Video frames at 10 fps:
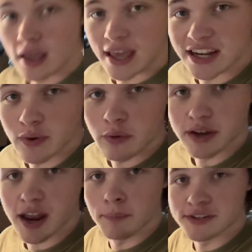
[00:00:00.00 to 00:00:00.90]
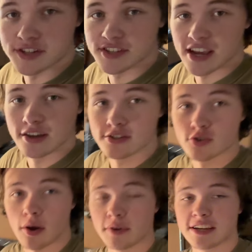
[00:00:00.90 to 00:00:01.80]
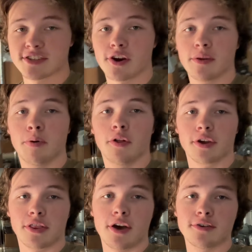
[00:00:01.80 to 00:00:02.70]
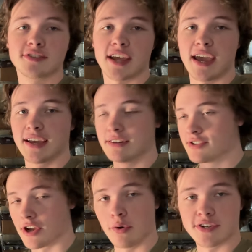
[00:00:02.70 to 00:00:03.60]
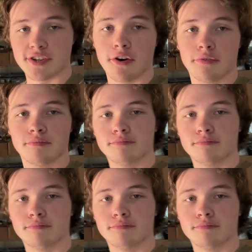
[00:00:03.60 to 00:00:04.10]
Anyway, we got a bunch of sales, so I'm going to get started pulling those and show you what sold.